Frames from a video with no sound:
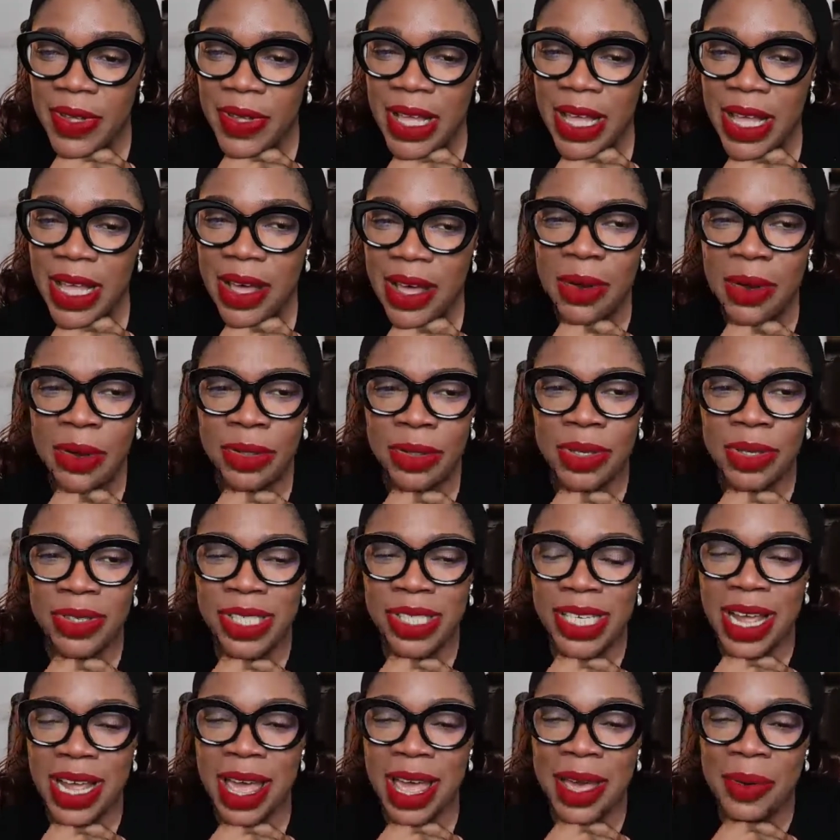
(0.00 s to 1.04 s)
Oh, don't
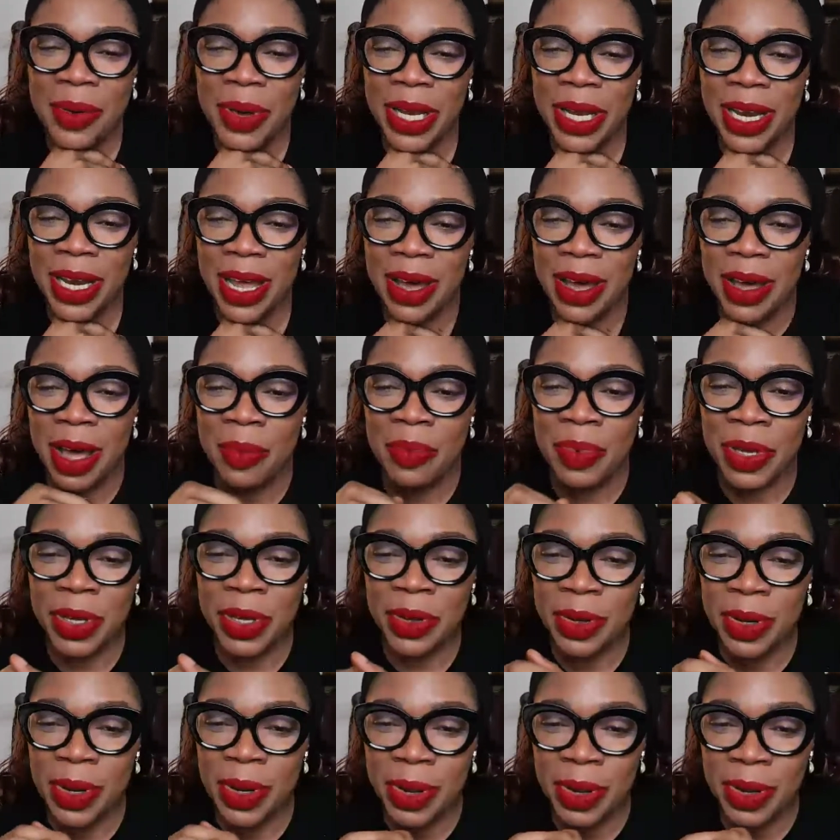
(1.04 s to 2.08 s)
shy away now. Happy go
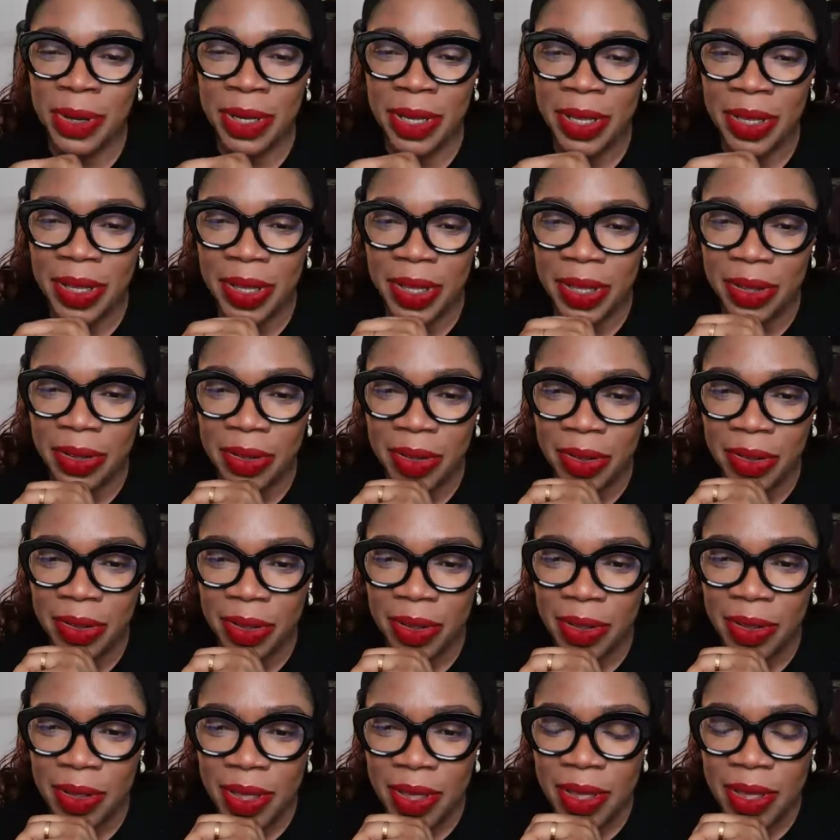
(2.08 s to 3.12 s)
luck.
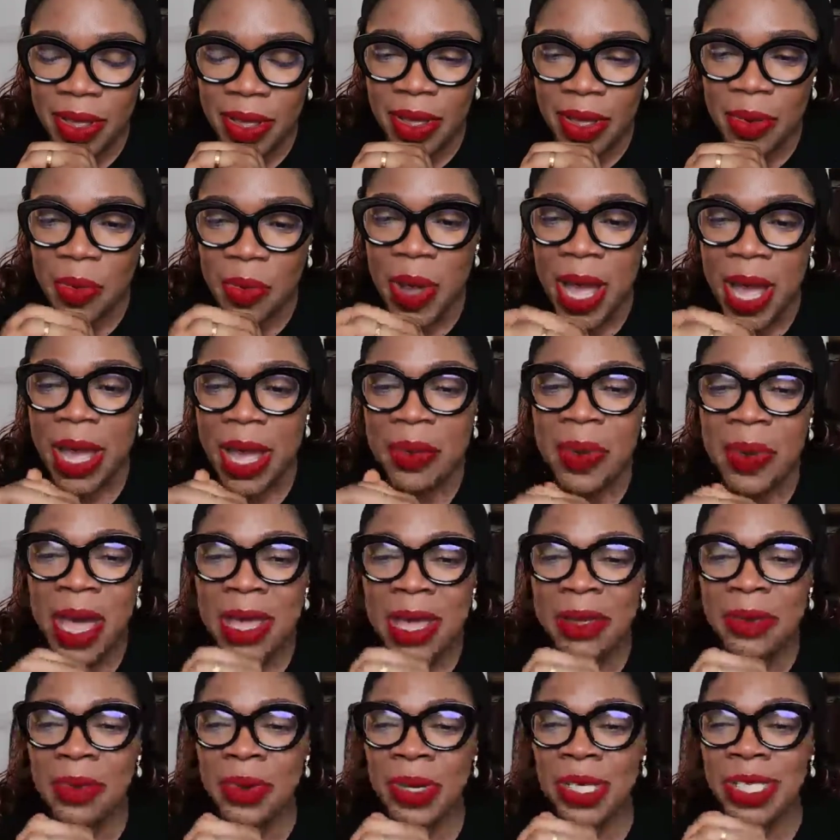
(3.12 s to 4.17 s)
Where are you
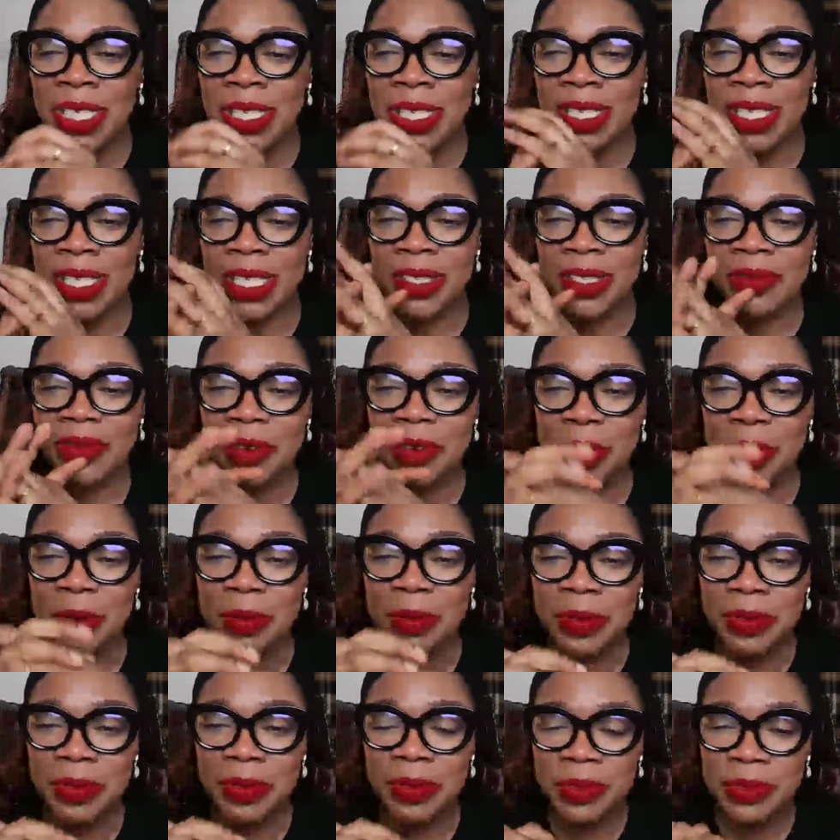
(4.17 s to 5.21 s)
watching this from?
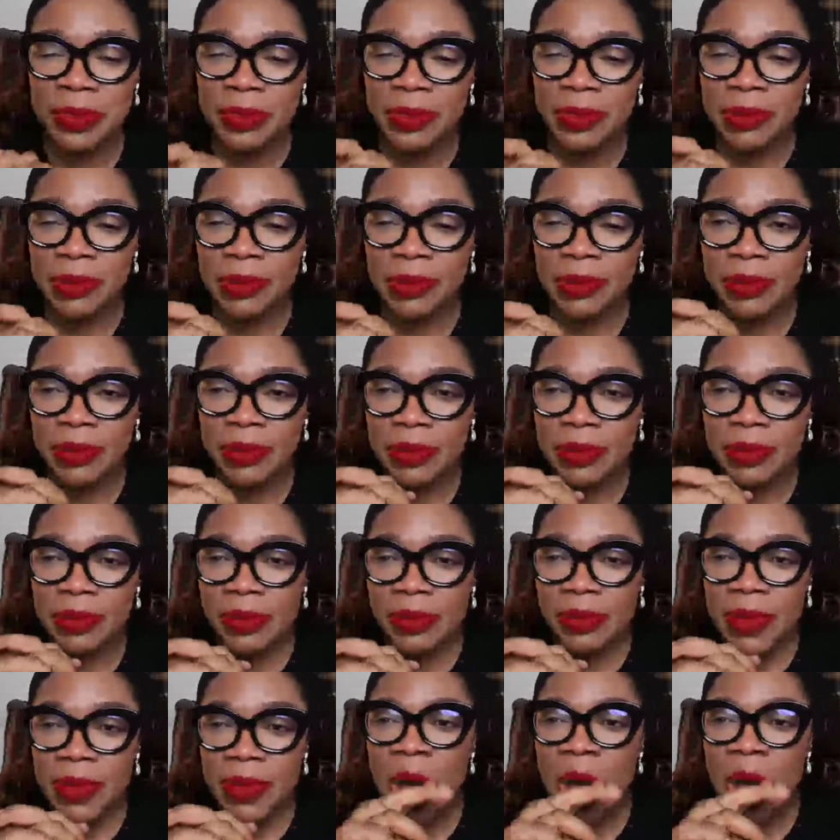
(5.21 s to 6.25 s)

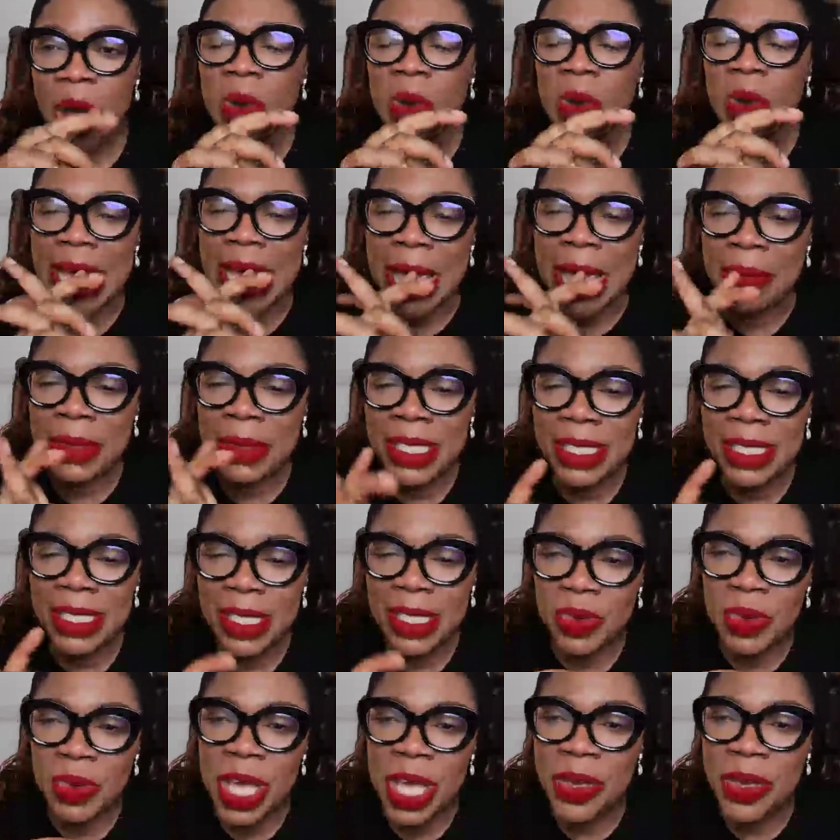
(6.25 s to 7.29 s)
And what time is it
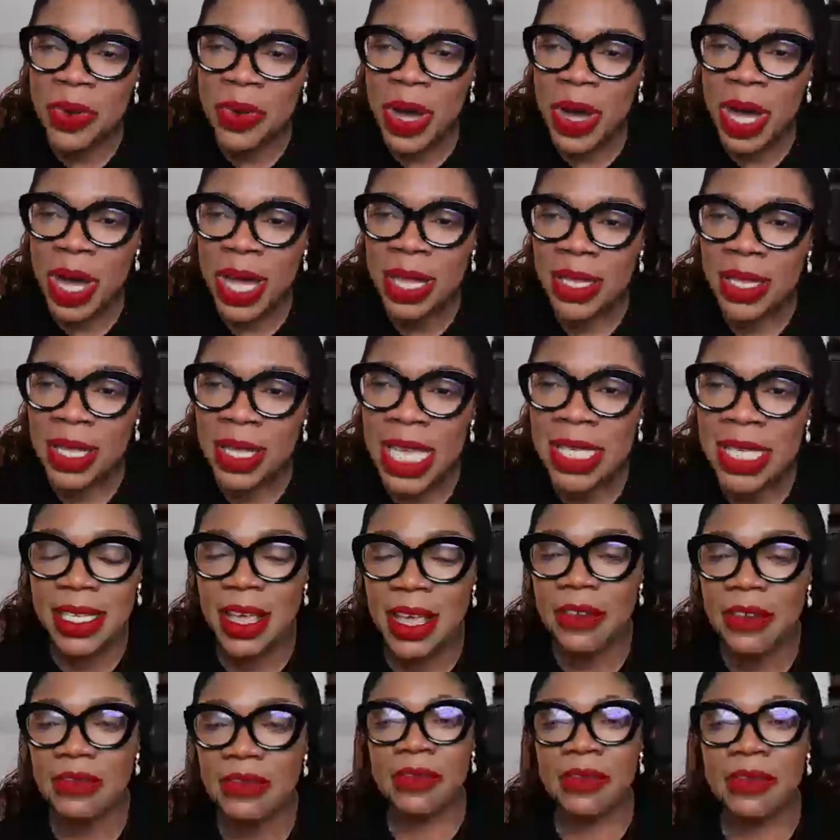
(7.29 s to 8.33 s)
where you are? It's
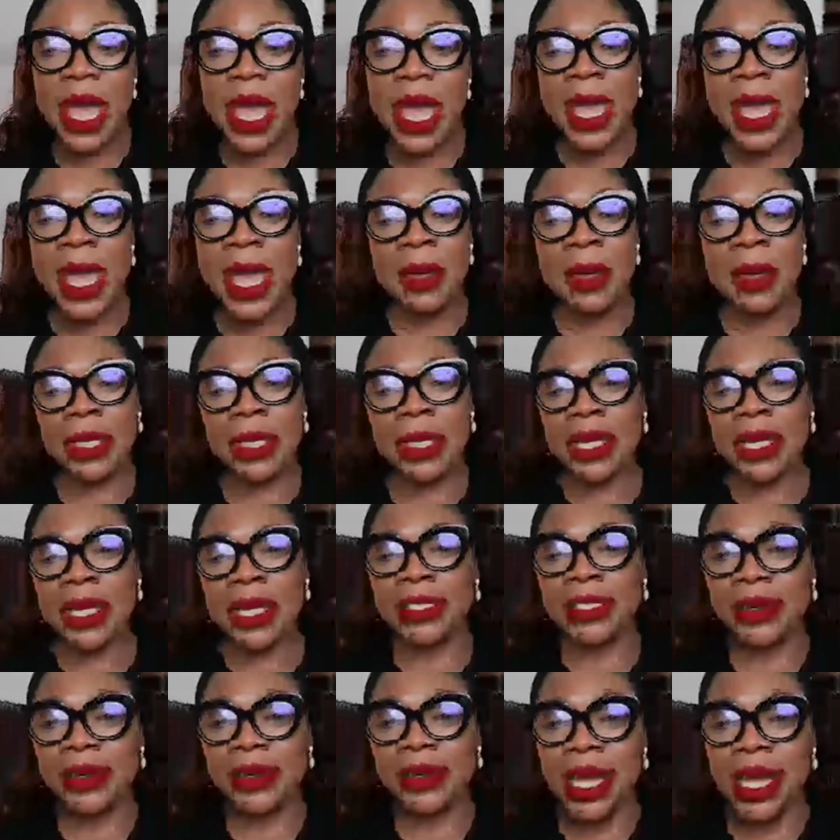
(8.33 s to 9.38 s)
7 where I am in
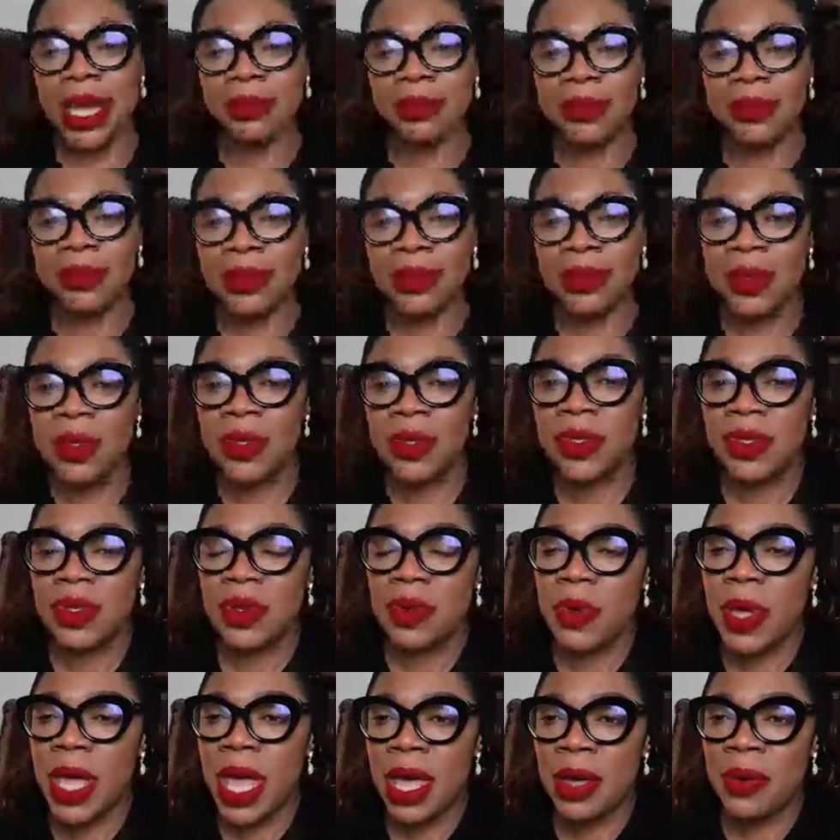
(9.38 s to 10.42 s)
Nigeria. So
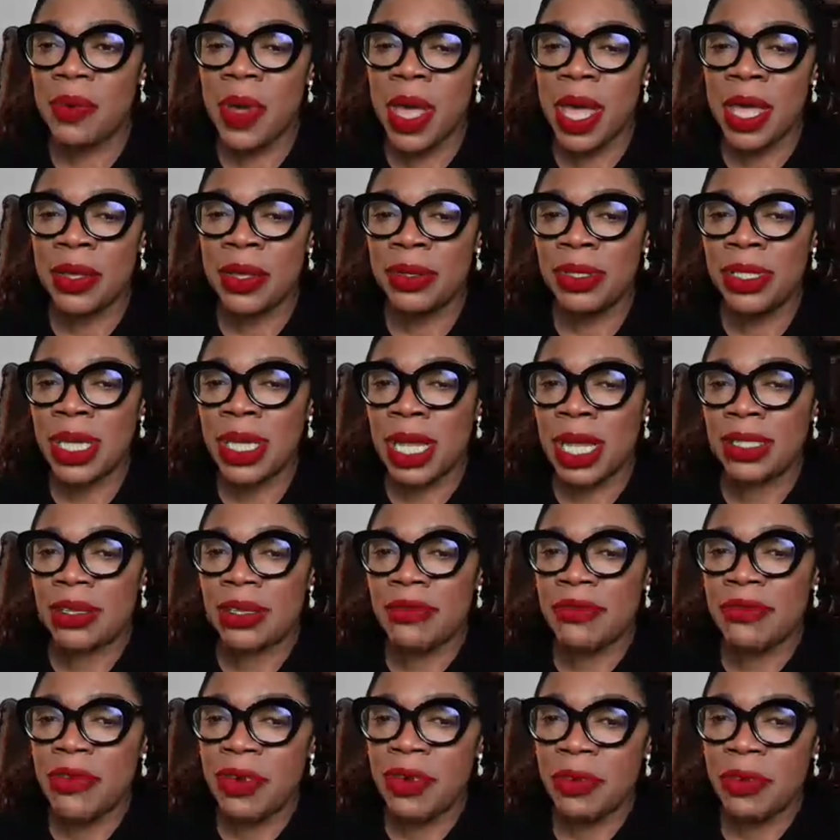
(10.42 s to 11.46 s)
where are you chatting
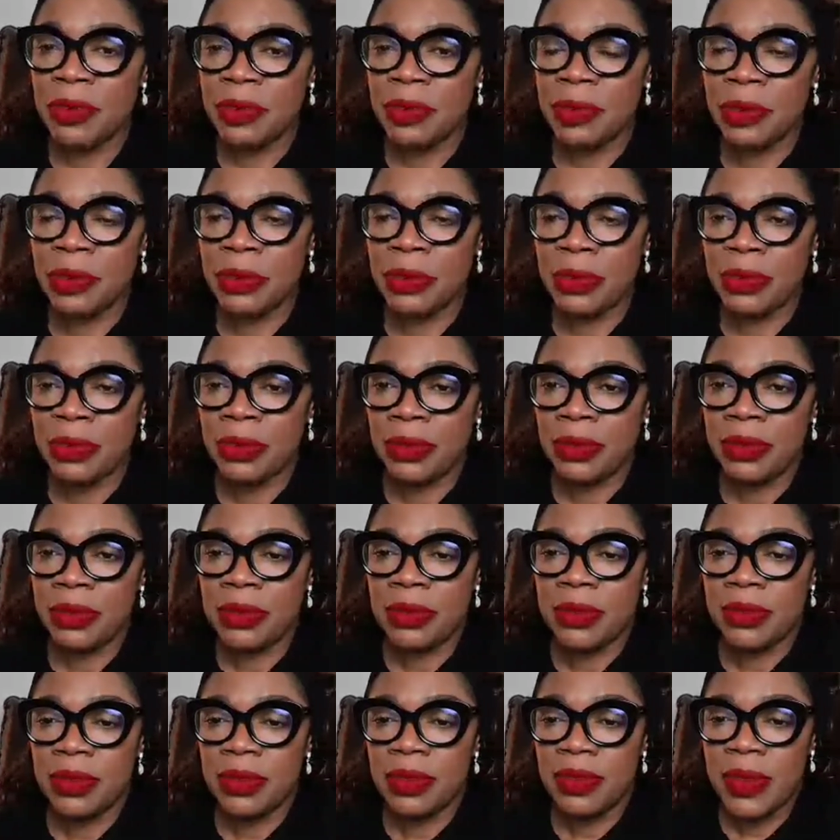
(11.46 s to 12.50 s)
from?
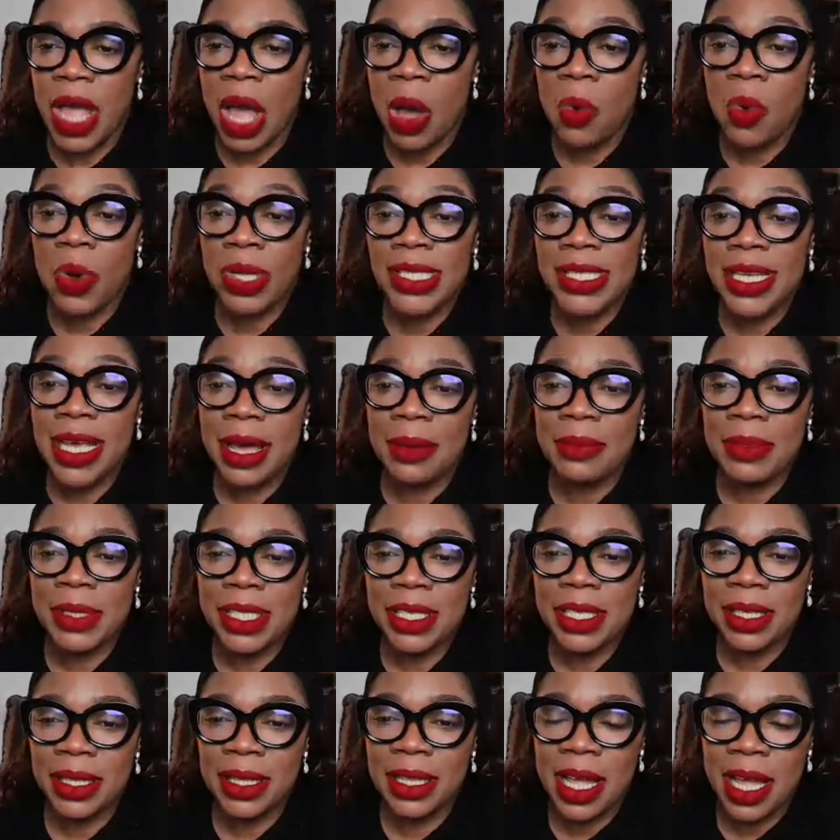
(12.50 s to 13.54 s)
And what time is it
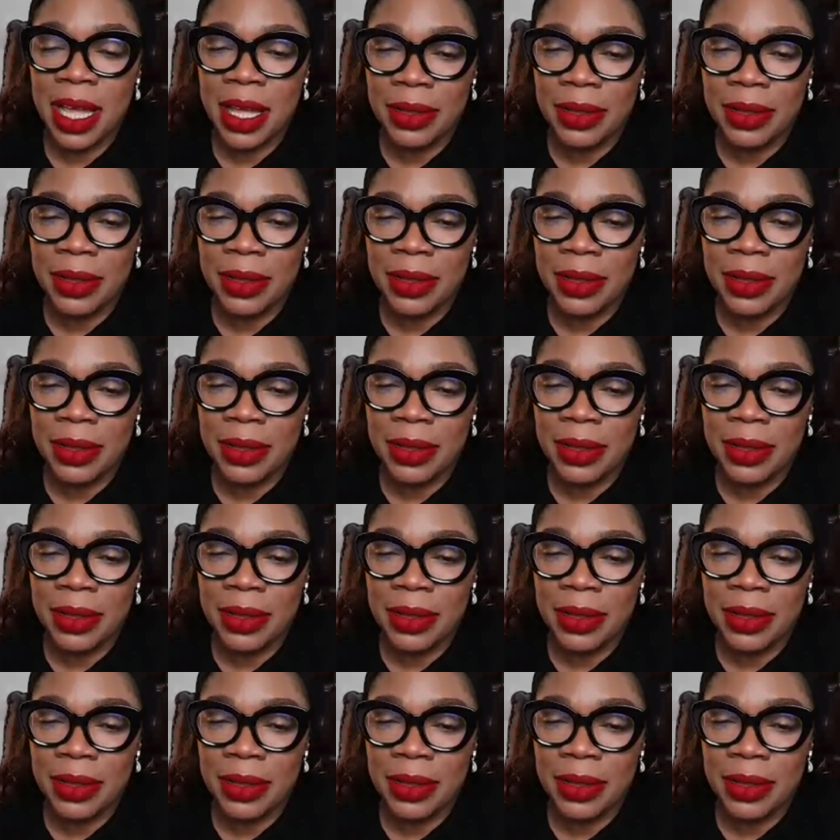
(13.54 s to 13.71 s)
there?